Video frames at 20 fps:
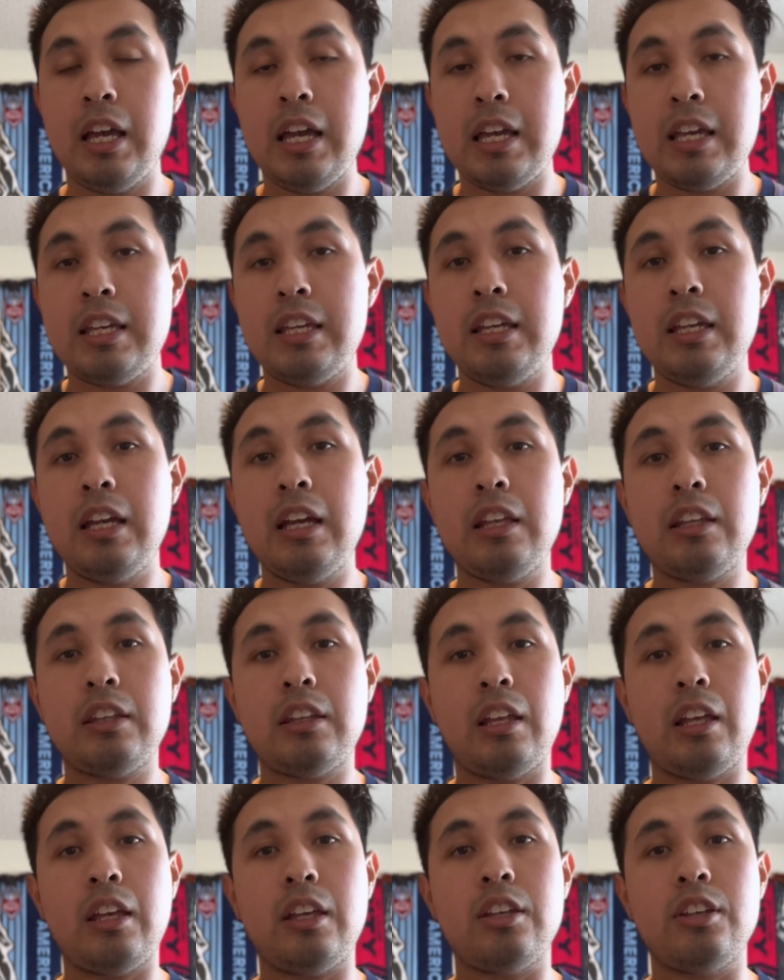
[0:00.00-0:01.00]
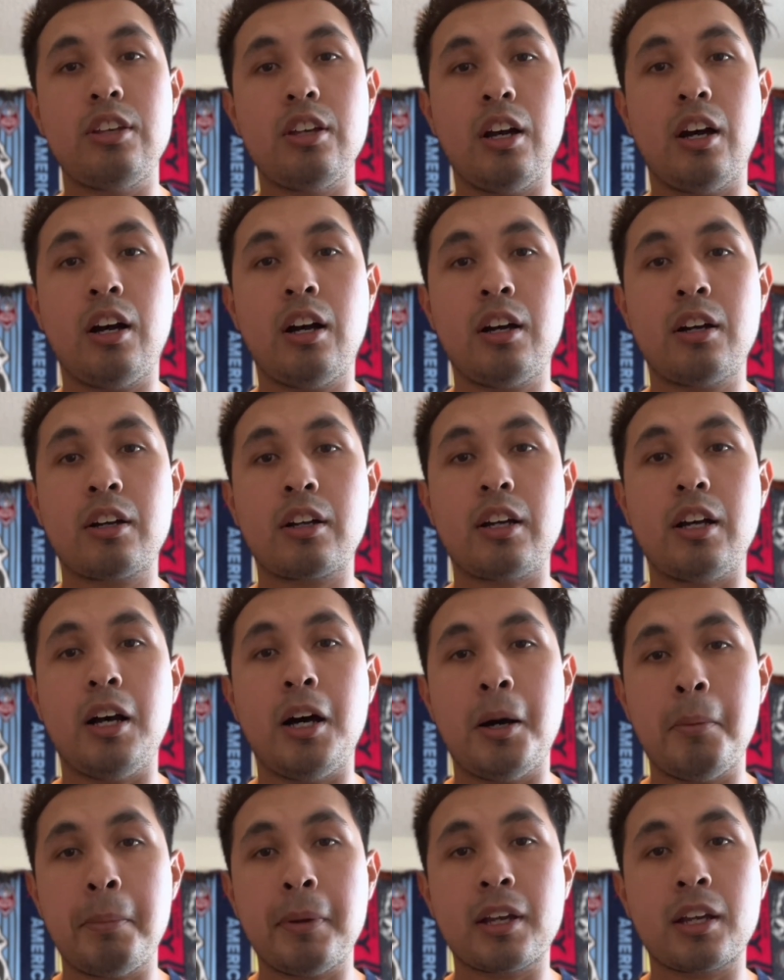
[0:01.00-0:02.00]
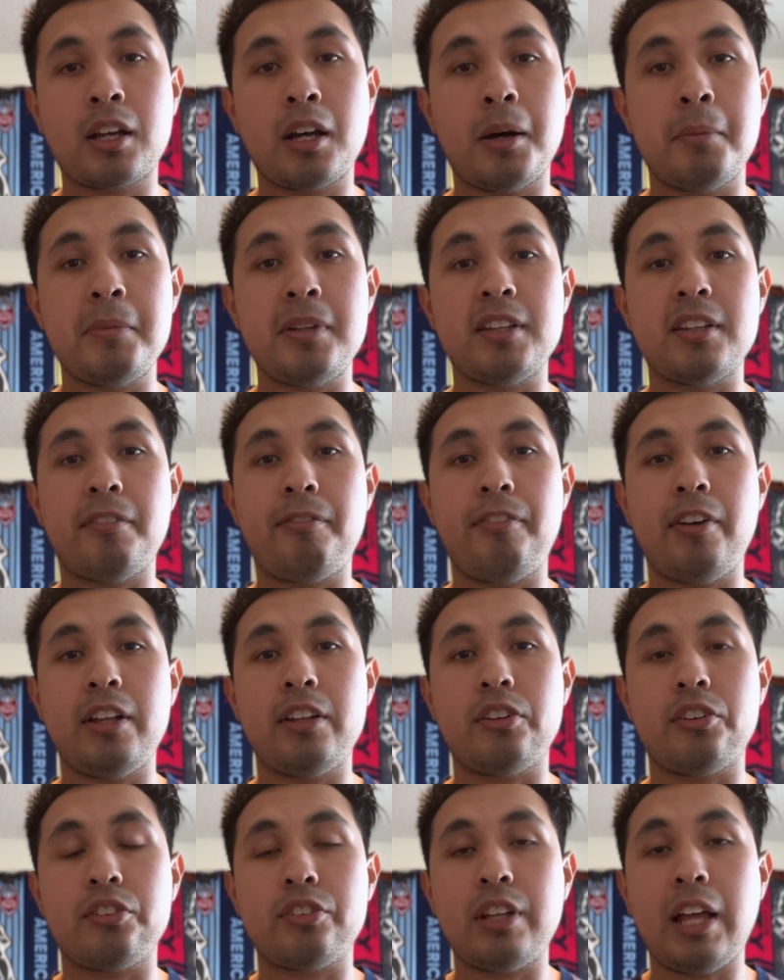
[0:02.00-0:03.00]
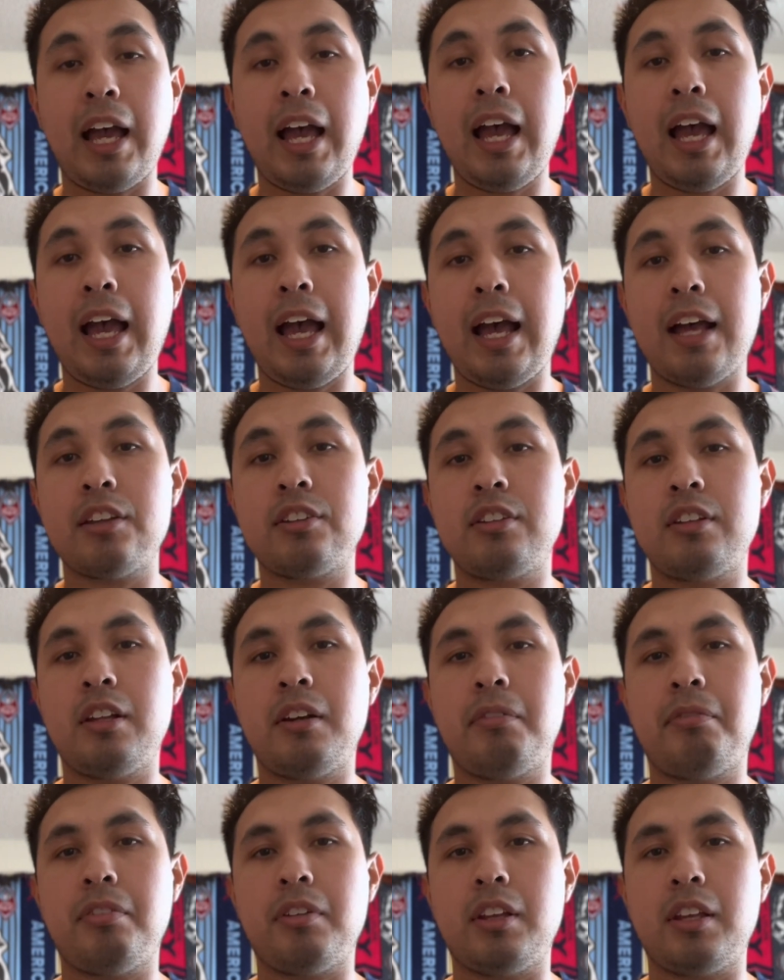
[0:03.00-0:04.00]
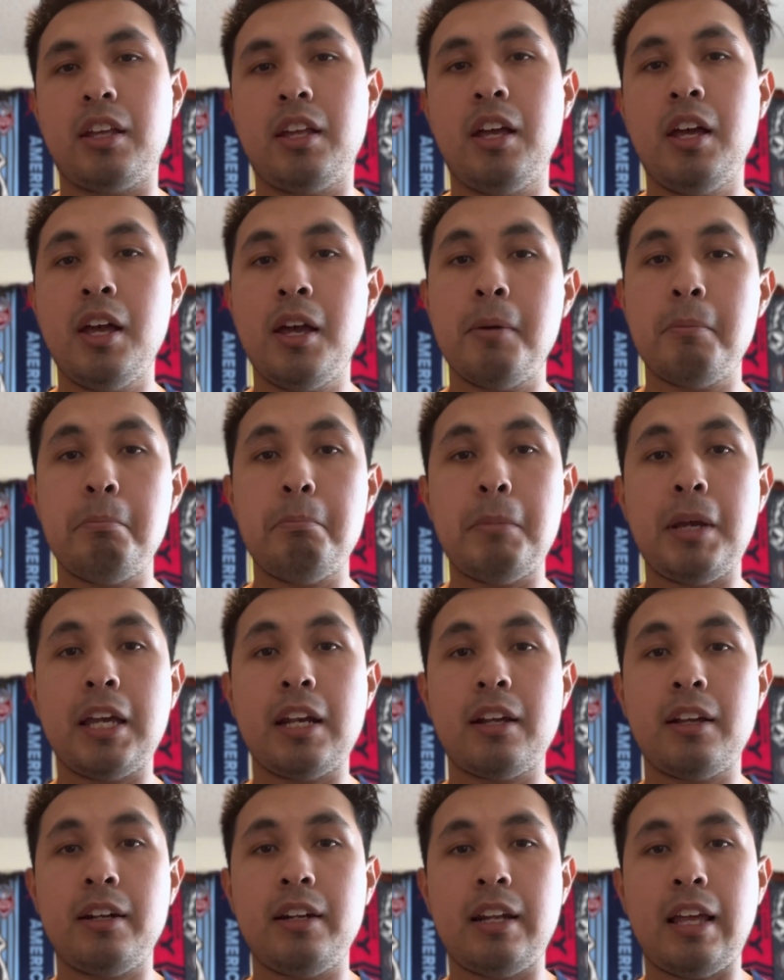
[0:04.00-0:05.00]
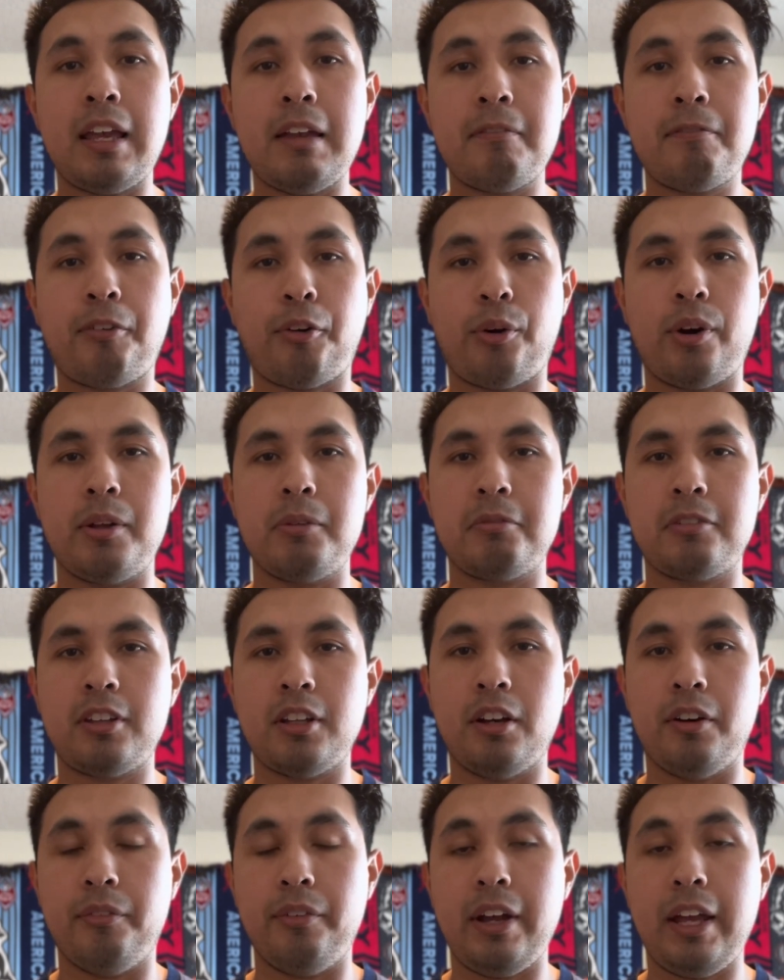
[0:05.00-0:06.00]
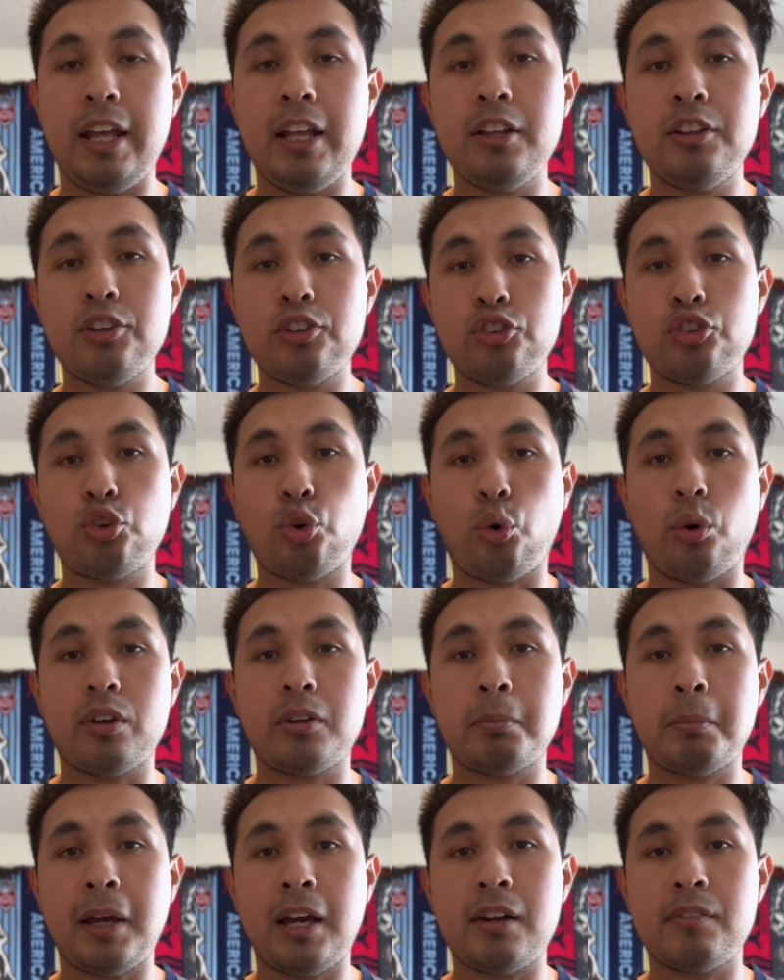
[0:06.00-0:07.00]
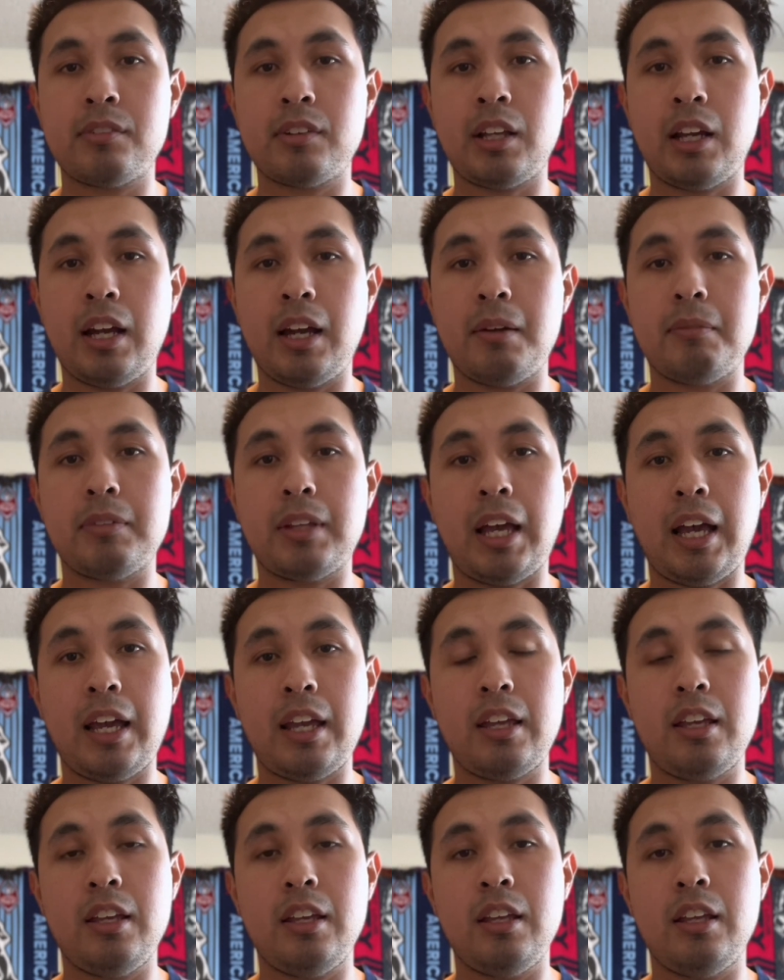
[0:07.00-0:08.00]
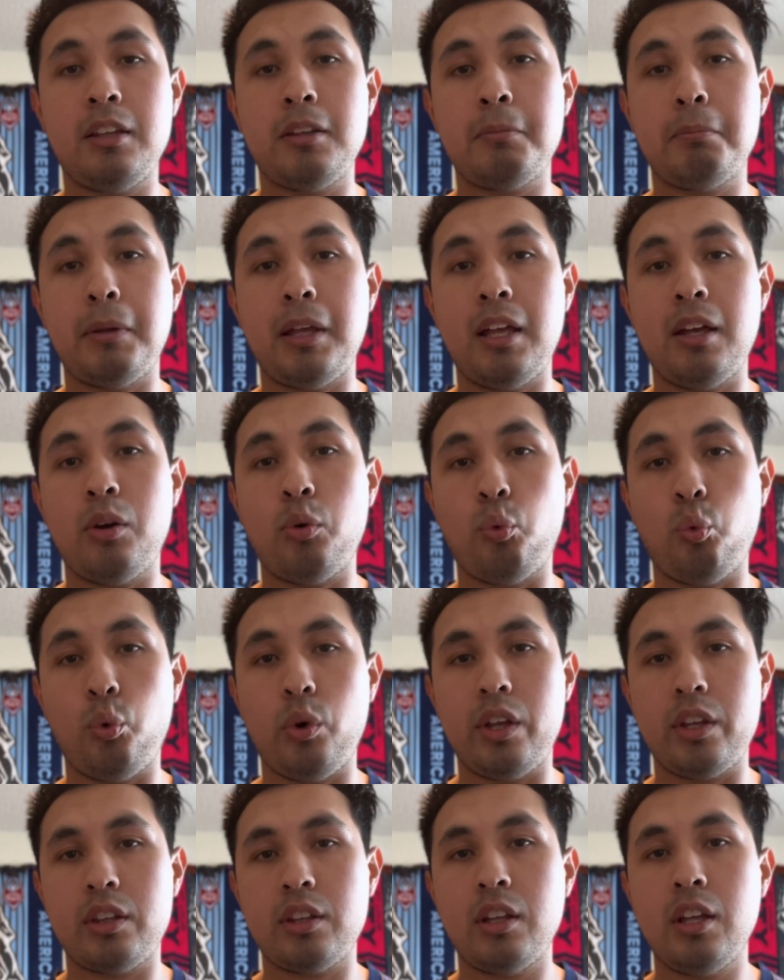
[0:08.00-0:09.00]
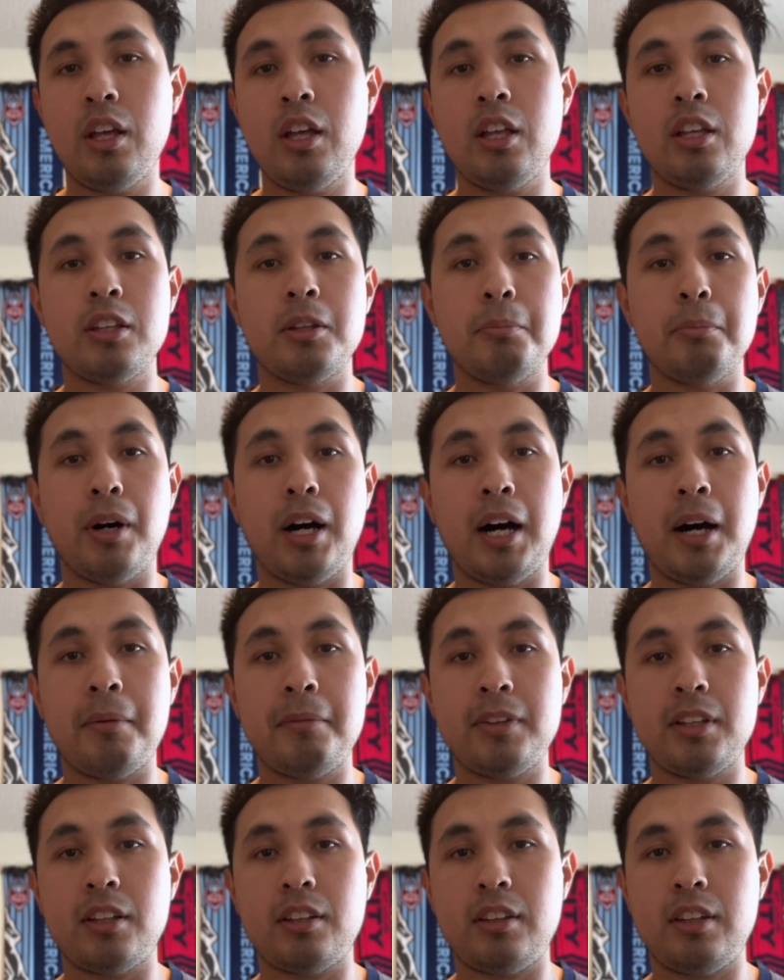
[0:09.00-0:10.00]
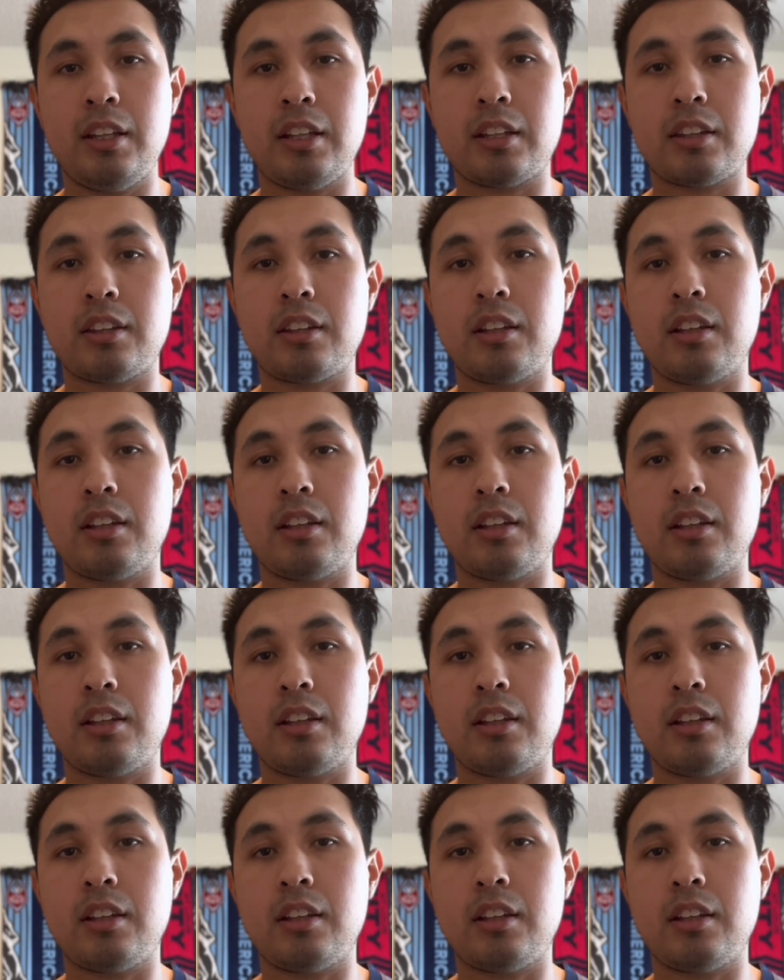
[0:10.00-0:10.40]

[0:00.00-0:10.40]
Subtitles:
He is a young up-and-coming defender that has definitely made a name for himself in the short span of time that he's been with the Mohamed VI